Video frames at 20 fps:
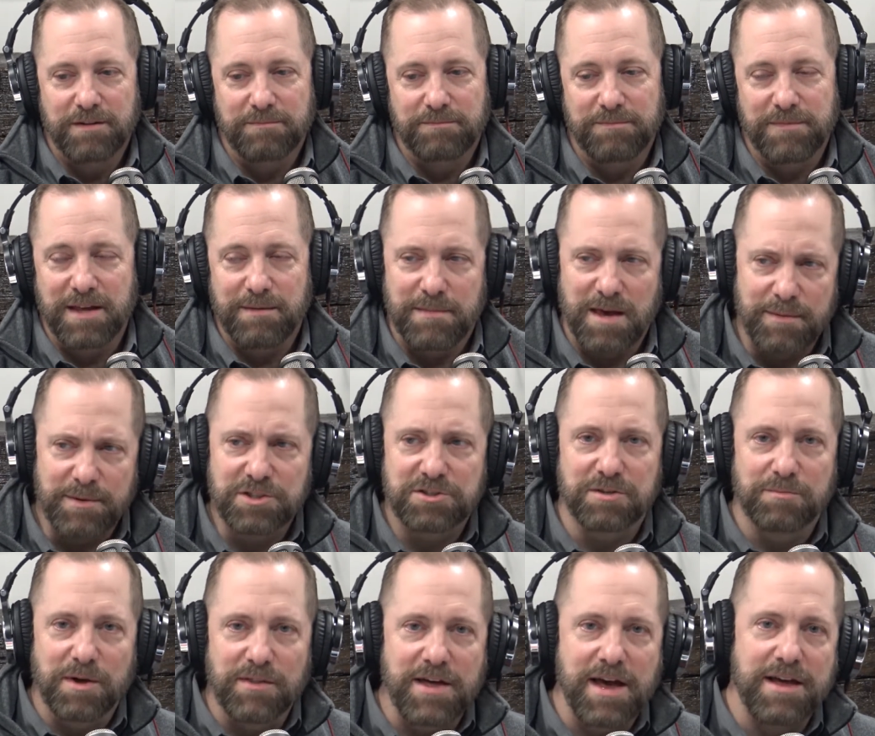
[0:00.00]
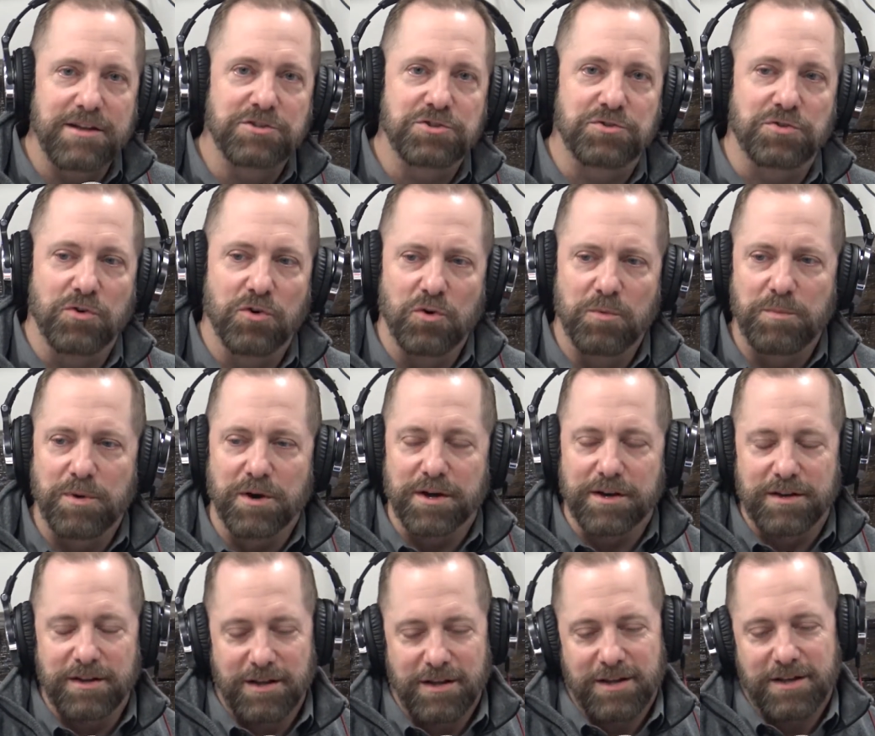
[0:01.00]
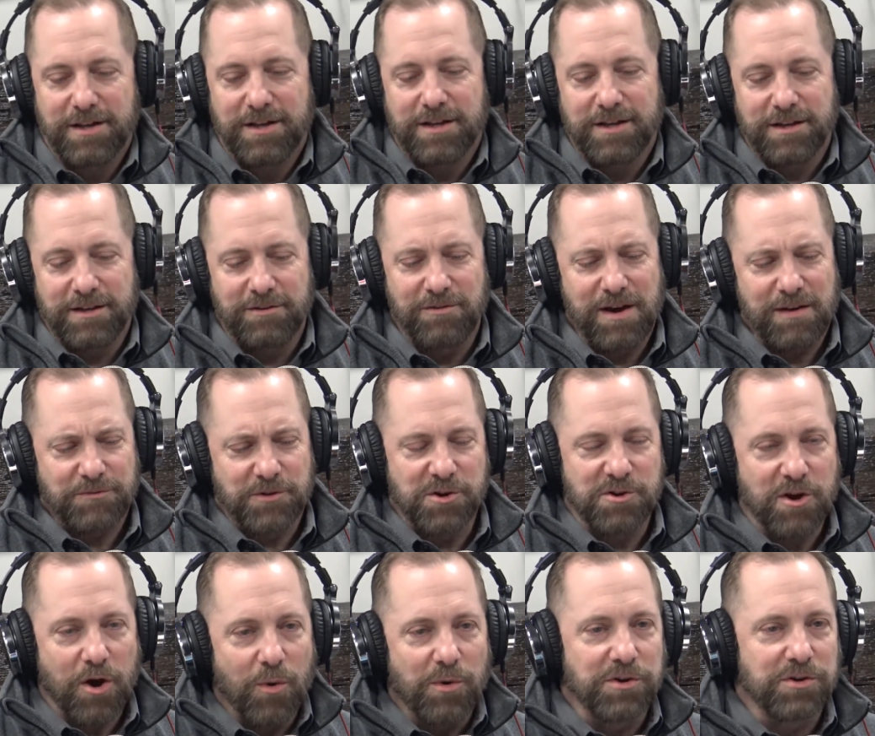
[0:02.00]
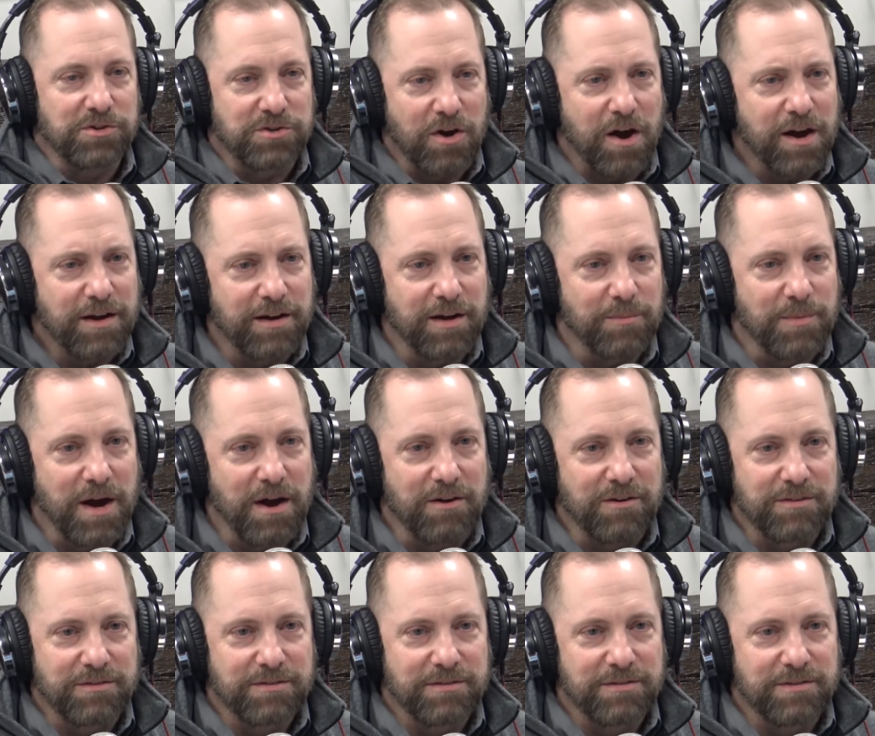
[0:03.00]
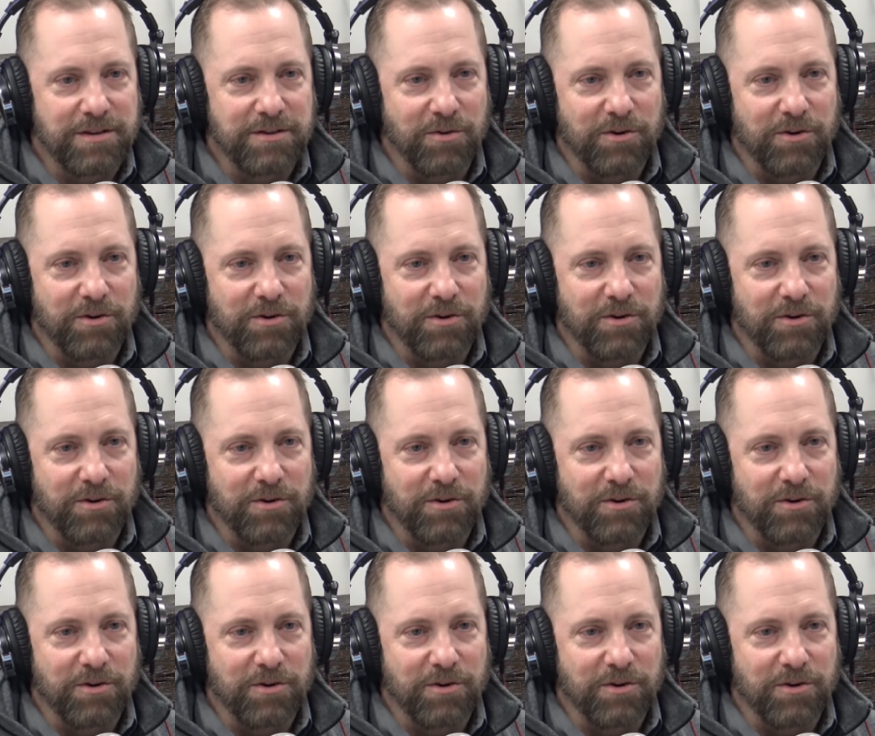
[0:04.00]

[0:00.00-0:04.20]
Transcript: maybe some of that is true, but you have to know what you're talking about in